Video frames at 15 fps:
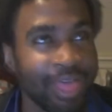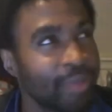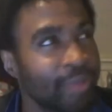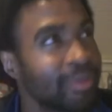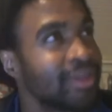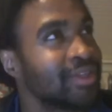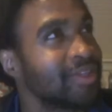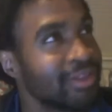
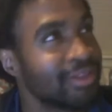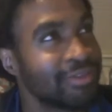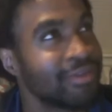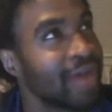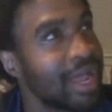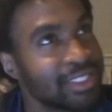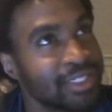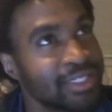But if
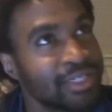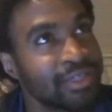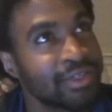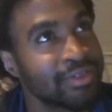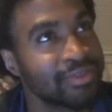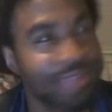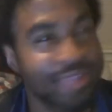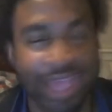
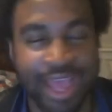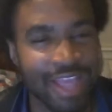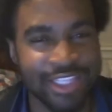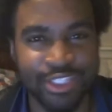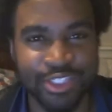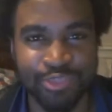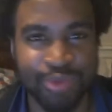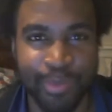
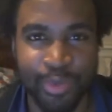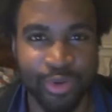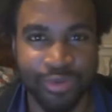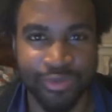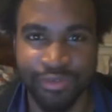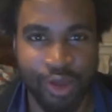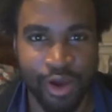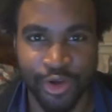Aizen probably would
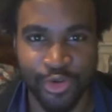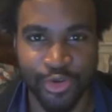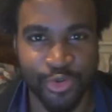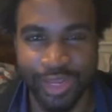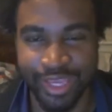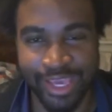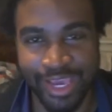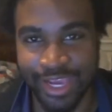have locked you
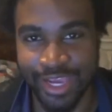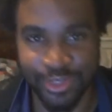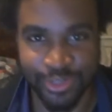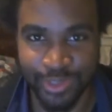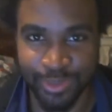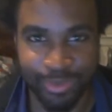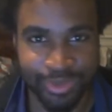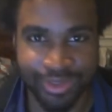in a cage or
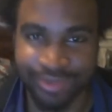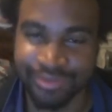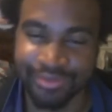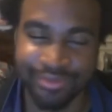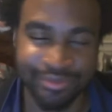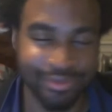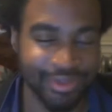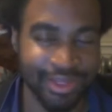something,
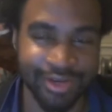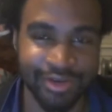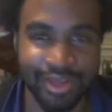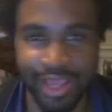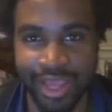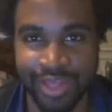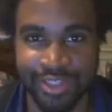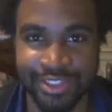then you
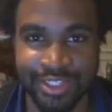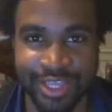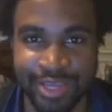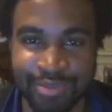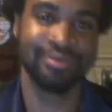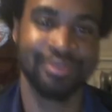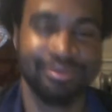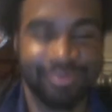can't escape.
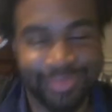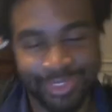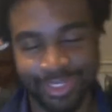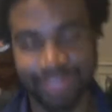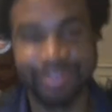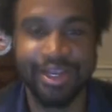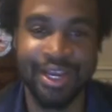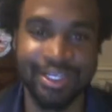
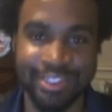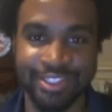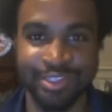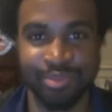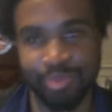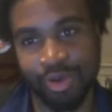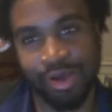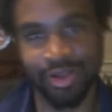Man, Aizen's
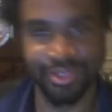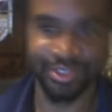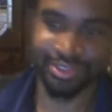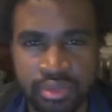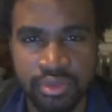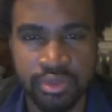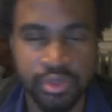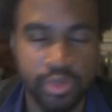a
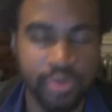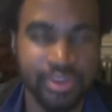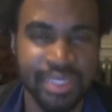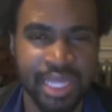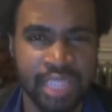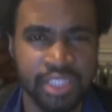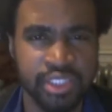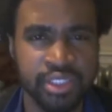boss. So
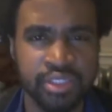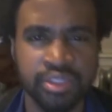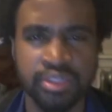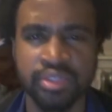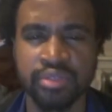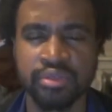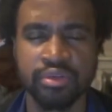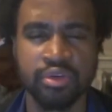
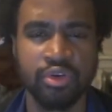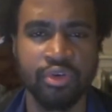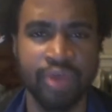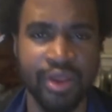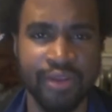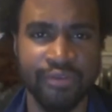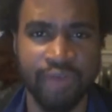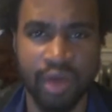Sanjin's
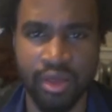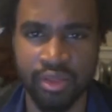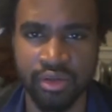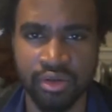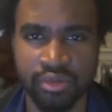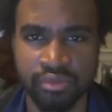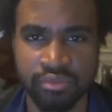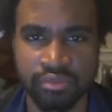
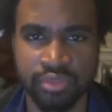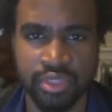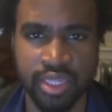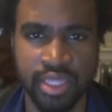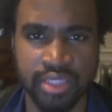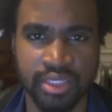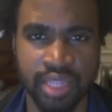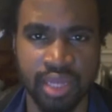grandfather
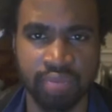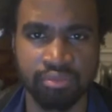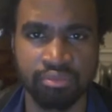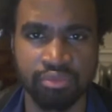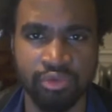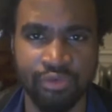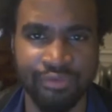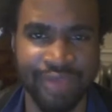says that
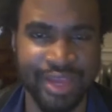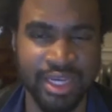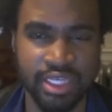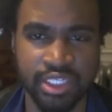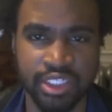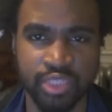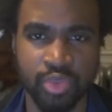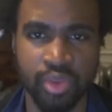
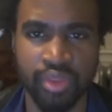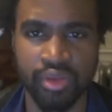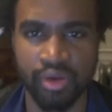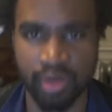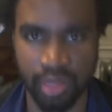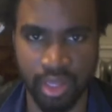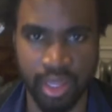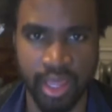revenge is what
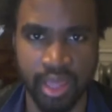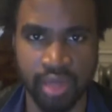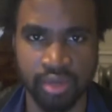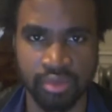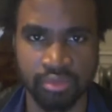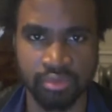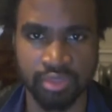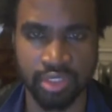their clan
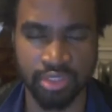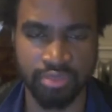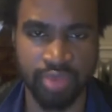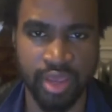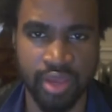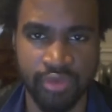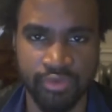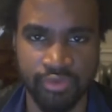is
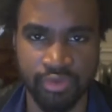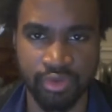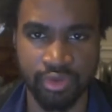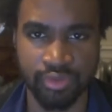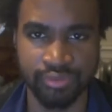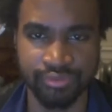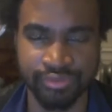made for.